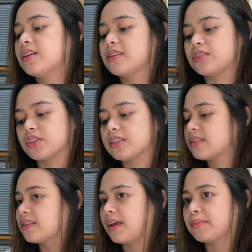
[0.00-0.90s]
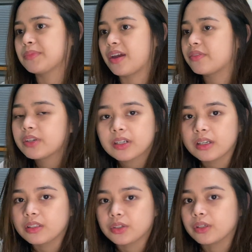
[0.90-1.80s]
just am never
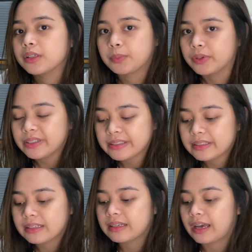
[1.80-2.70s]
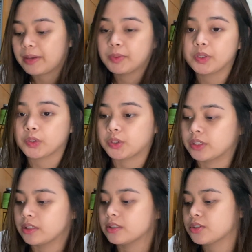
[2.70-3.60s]
an early bird. I'm a
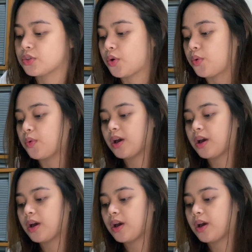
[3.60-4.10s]
nocturnal, so